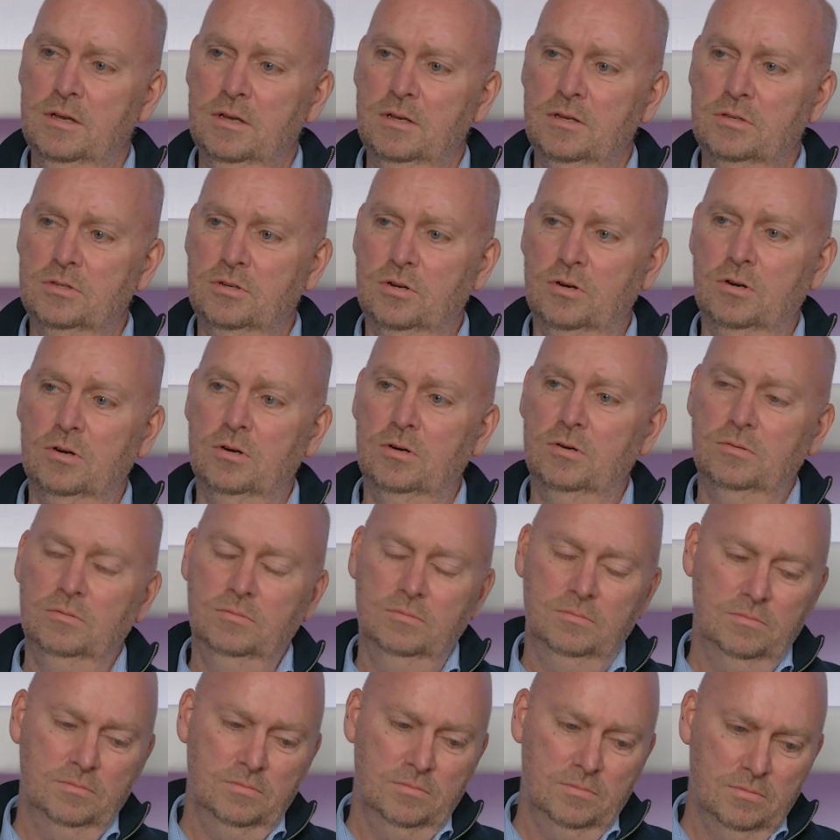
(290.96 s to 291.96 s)
So
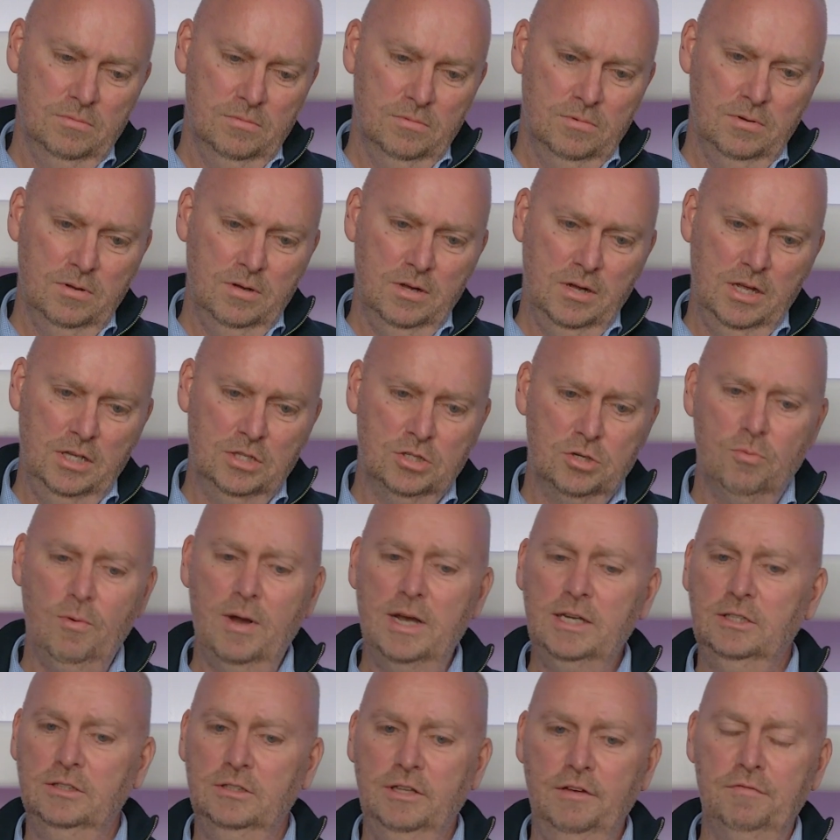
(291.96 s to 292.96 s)
it's
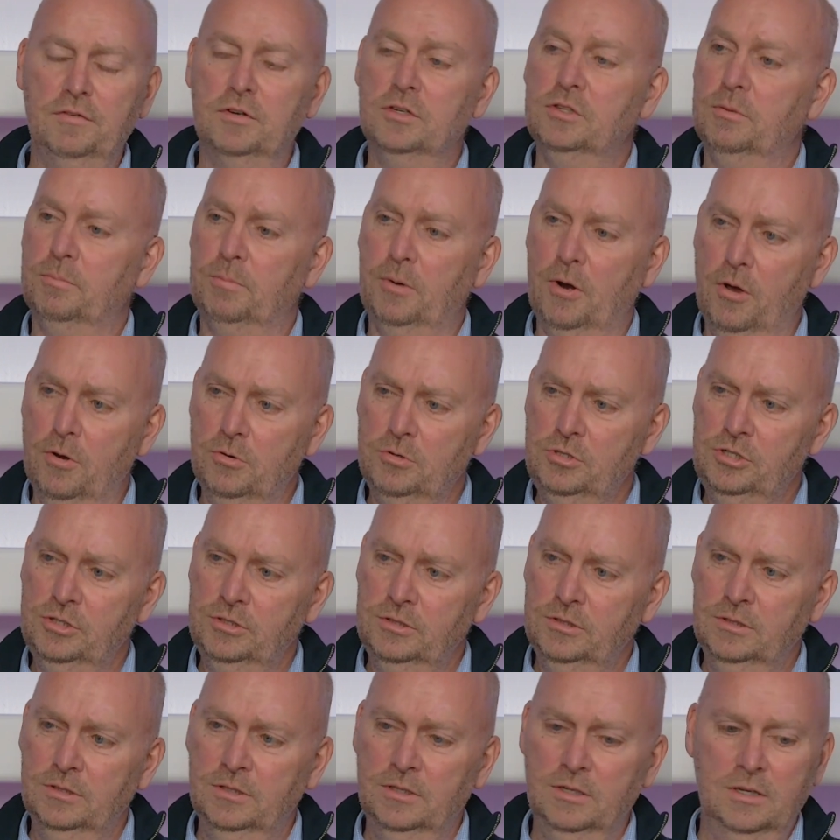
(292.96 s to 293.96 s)
quite a different approach,
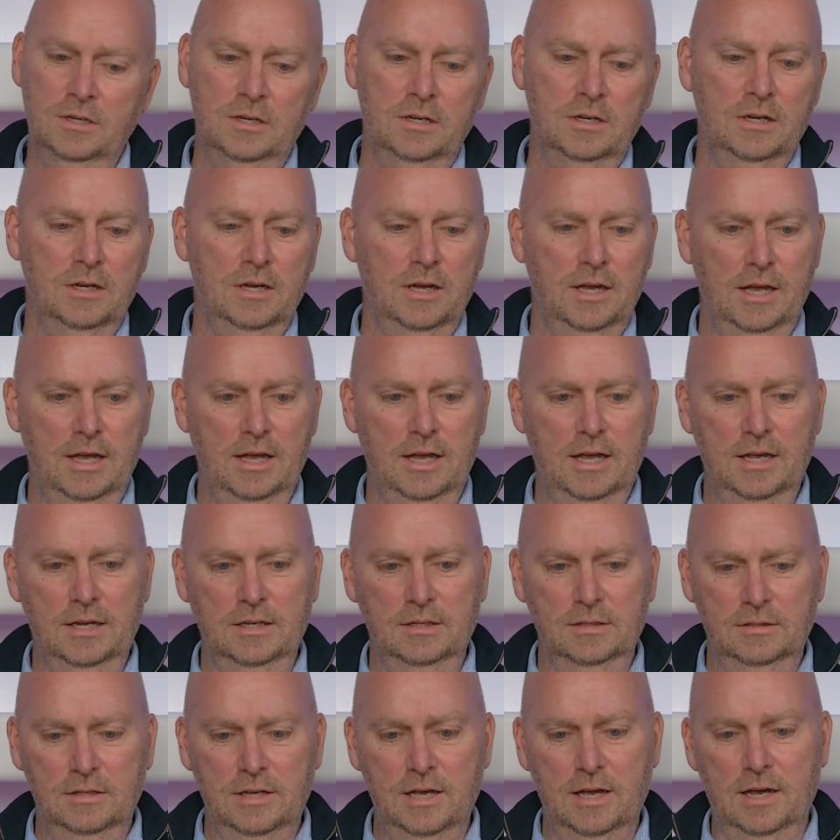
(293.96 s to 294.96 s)

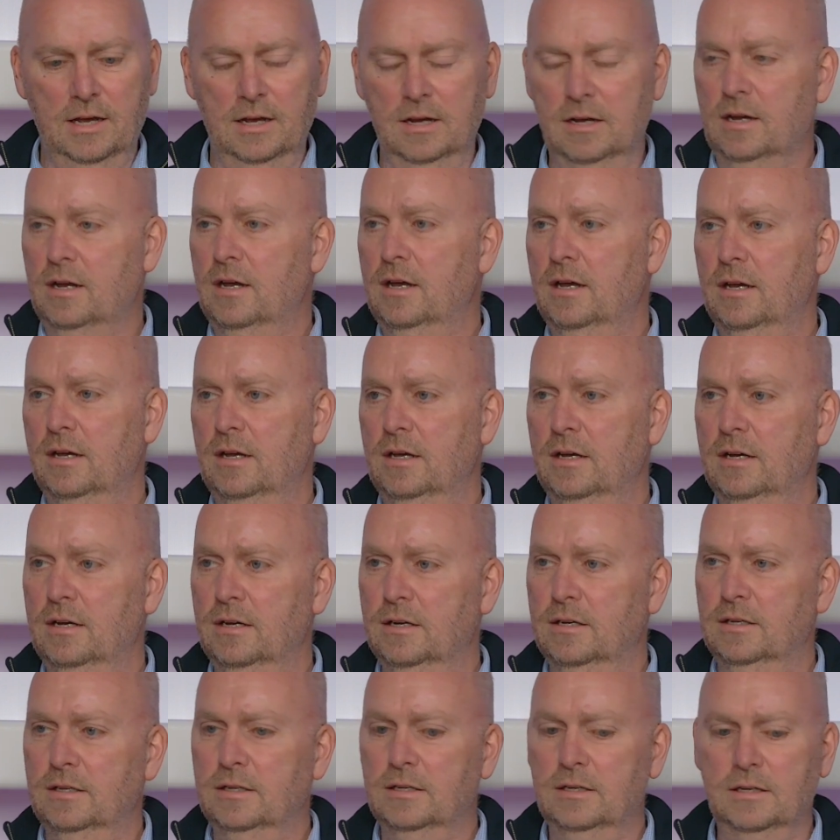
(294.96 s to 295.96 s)
and
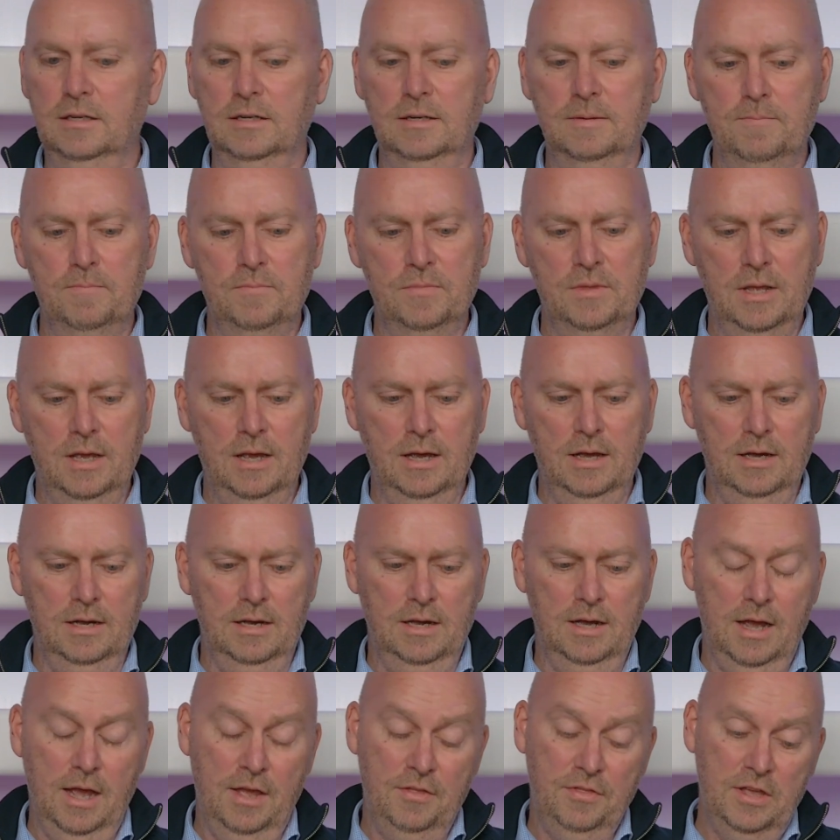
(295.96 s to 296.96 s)

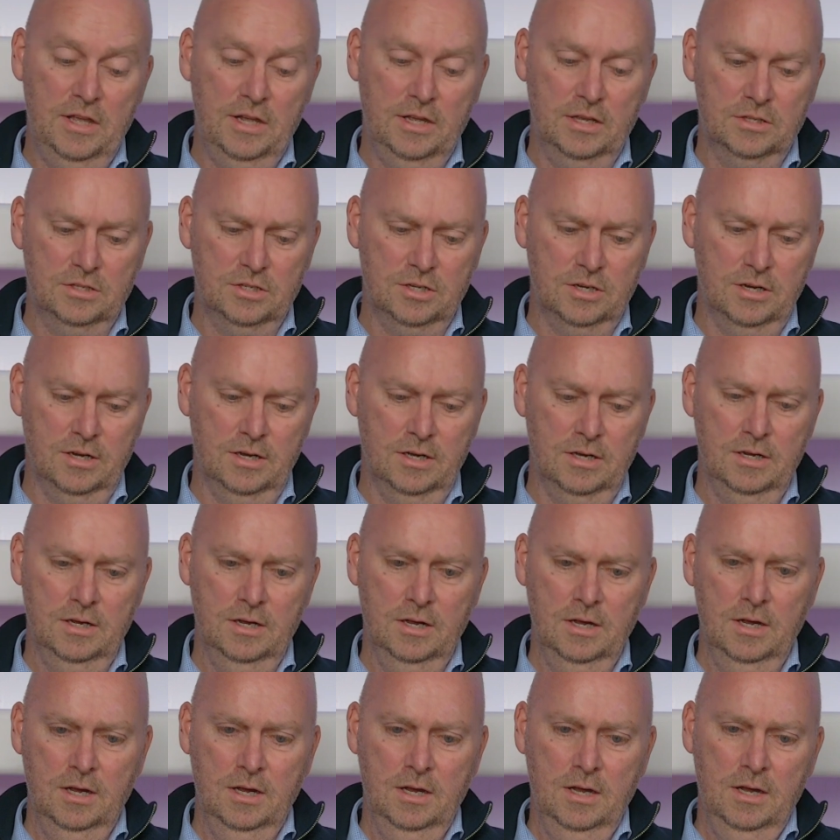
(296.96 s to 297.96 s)
I think it's
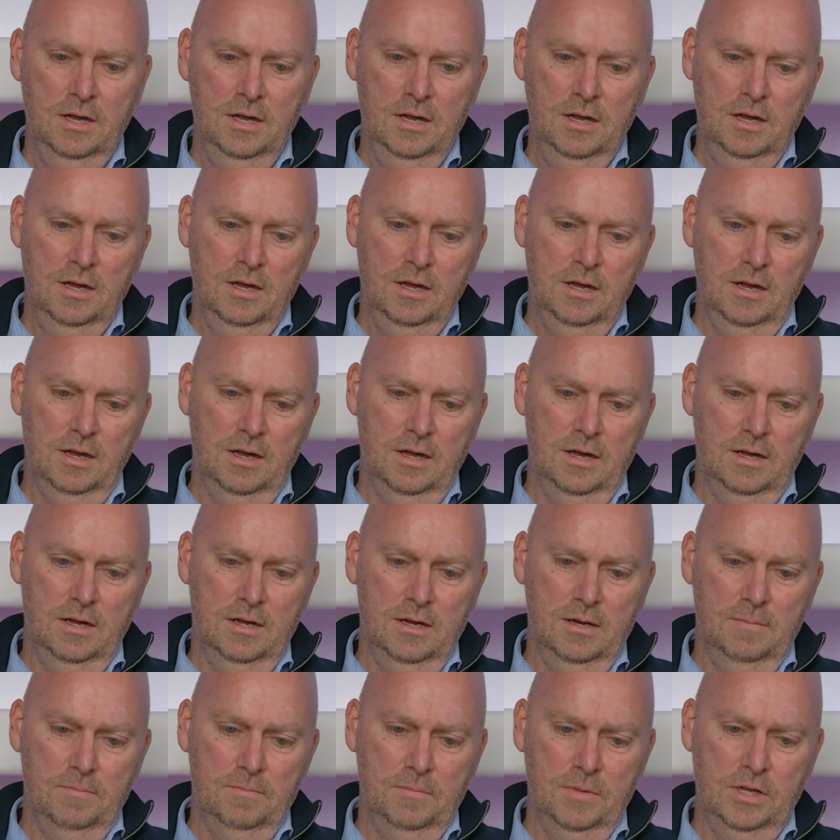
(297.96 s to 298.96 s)

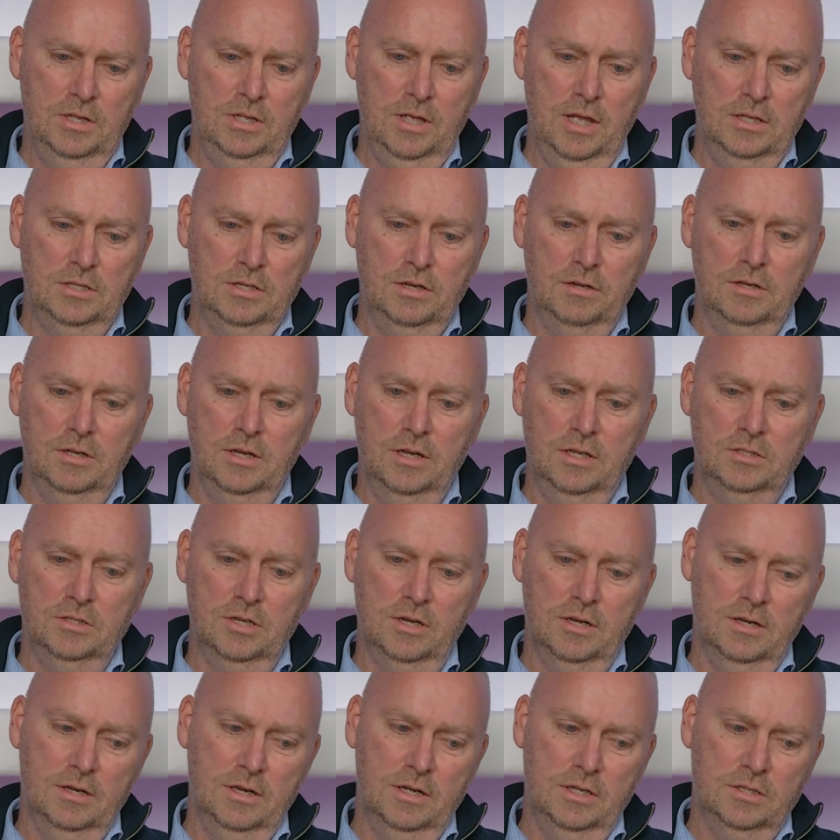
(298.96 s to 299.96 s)

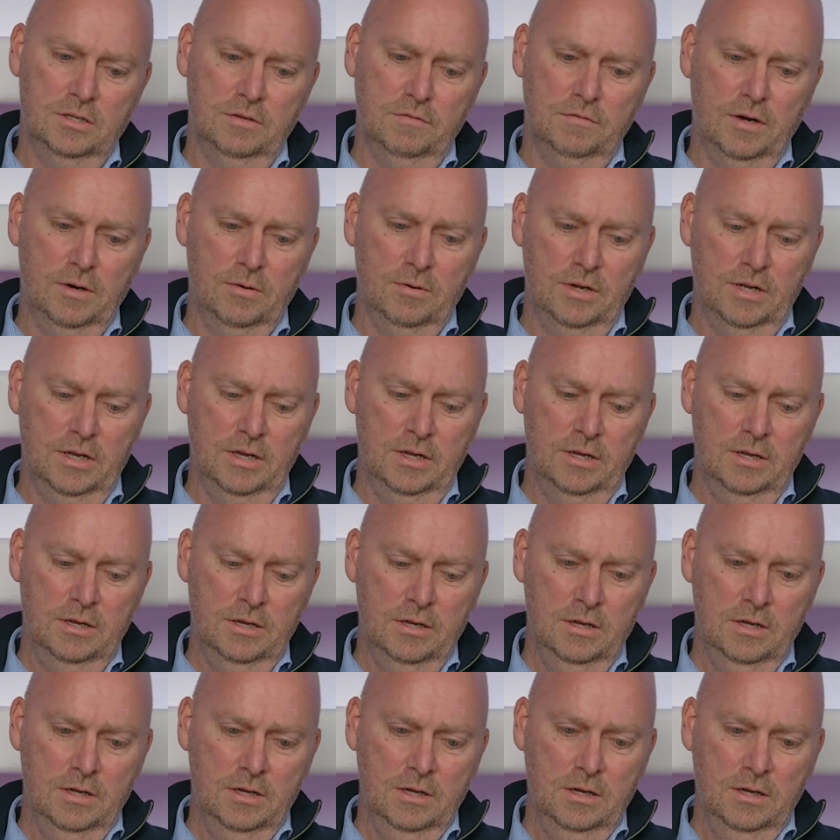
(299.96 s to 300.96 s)
it's a very
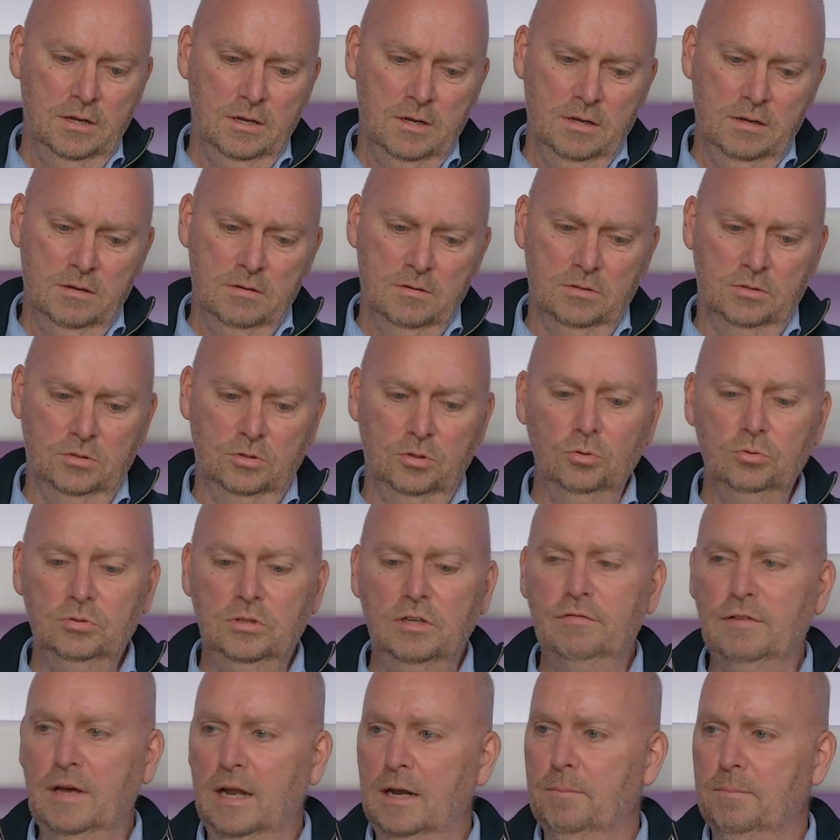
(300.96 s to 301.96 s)
good
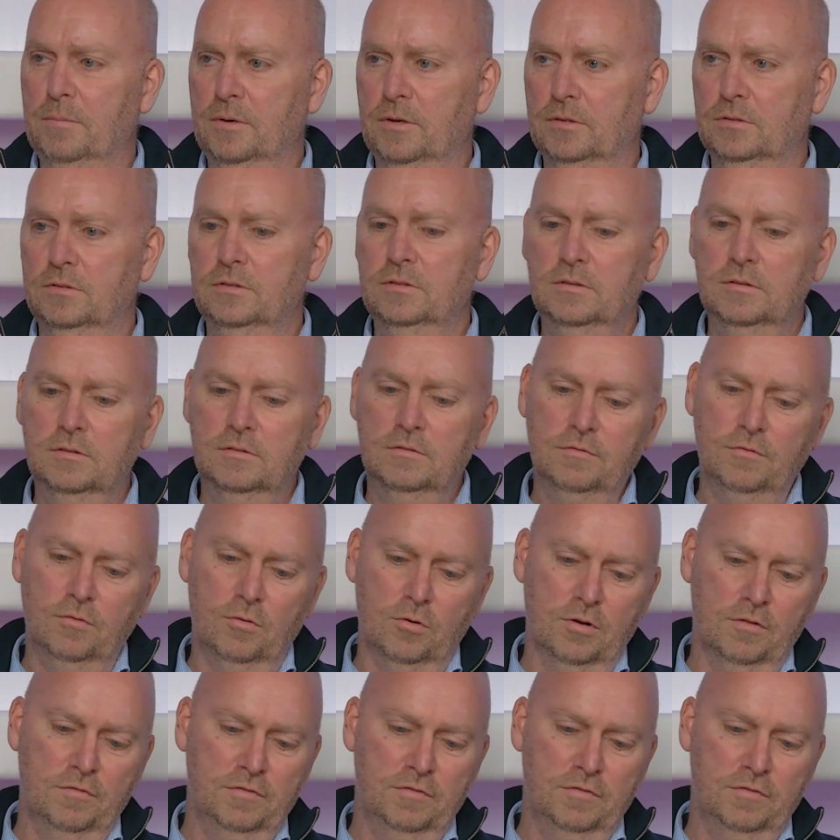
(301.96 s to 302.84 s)
development for